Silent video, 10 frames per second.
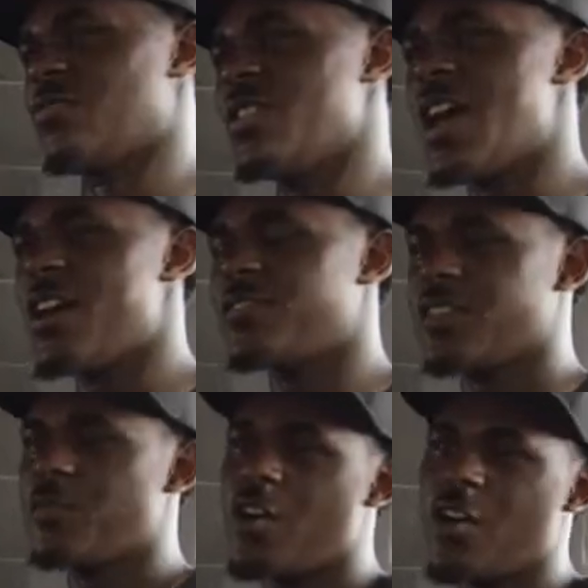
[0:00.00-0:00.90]
We have
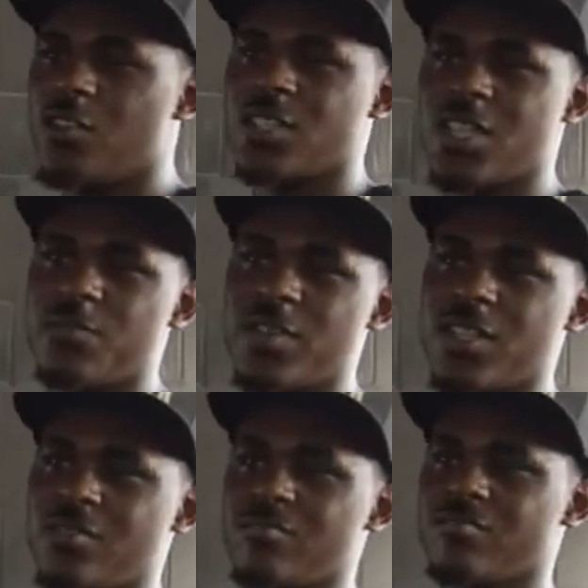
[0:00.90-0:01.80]
some hogs come
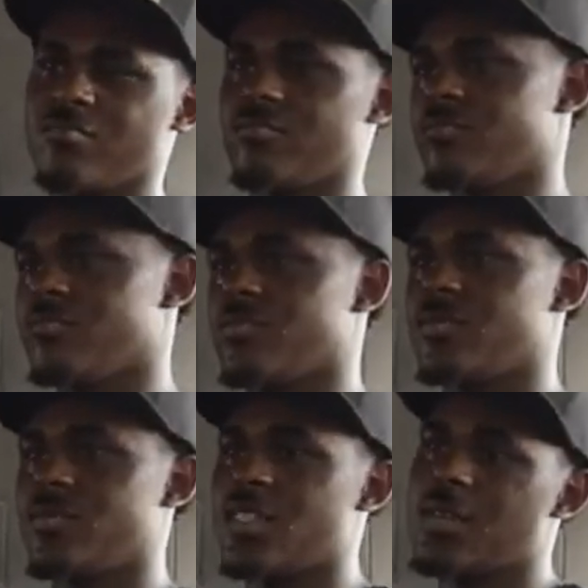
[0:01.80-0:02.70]
in,
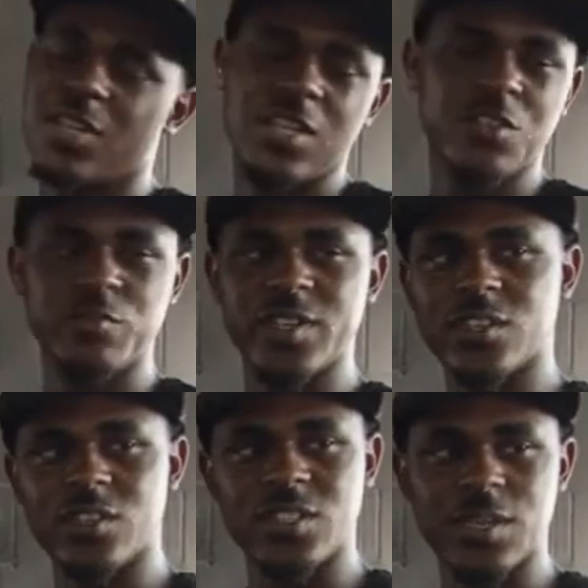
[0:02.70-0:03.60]
some a little
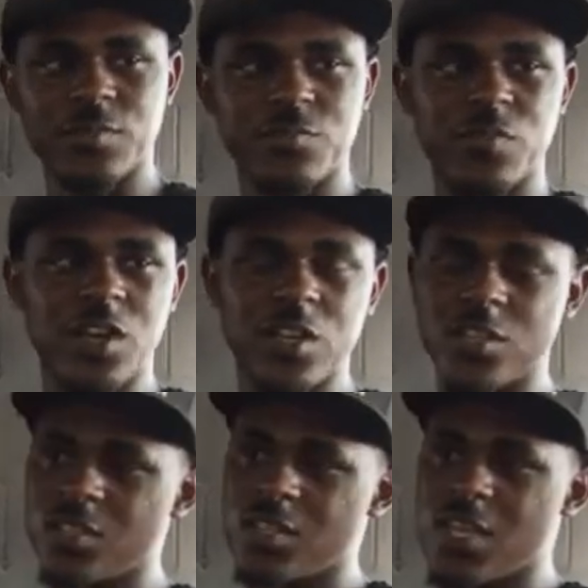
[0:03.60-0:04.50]
bigger, some smaller.